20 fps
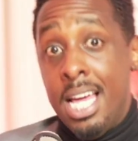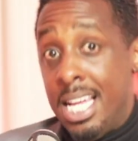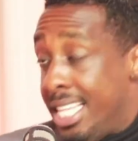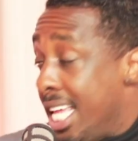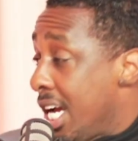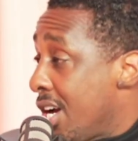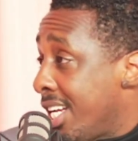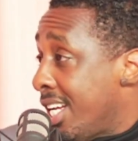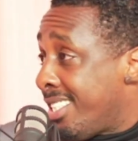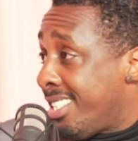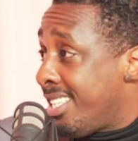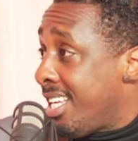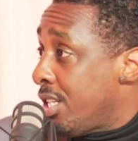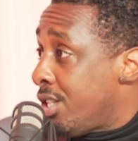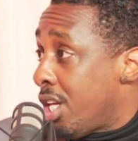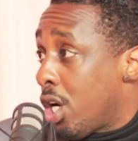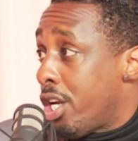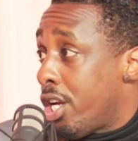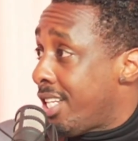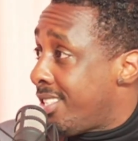They're gonna
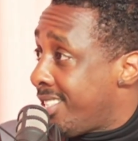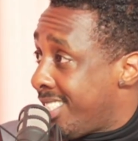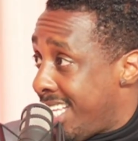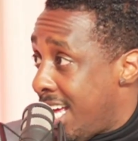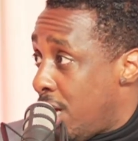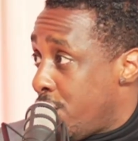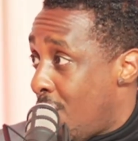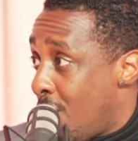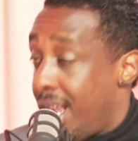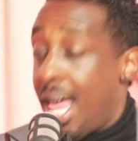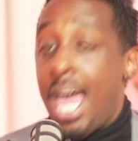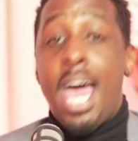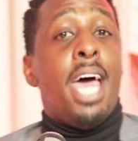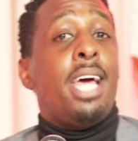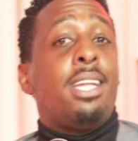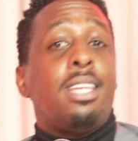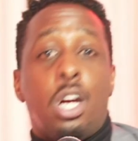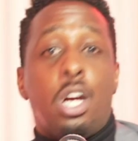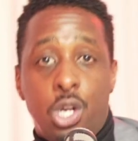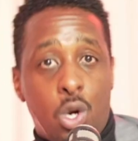steal your
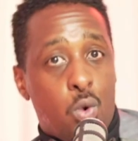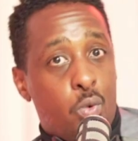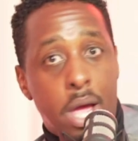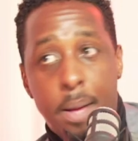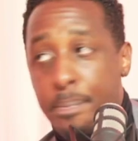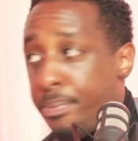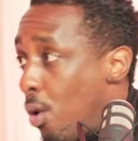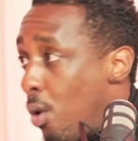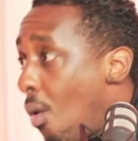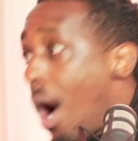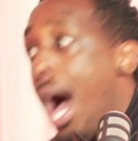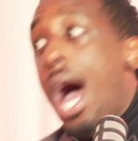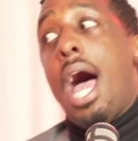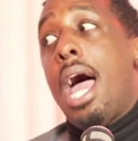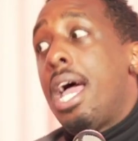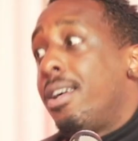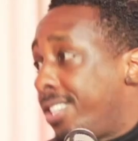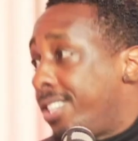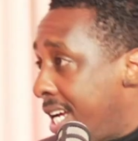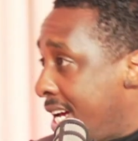land. They're gonna rape your
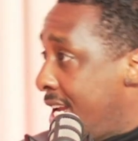wives. They're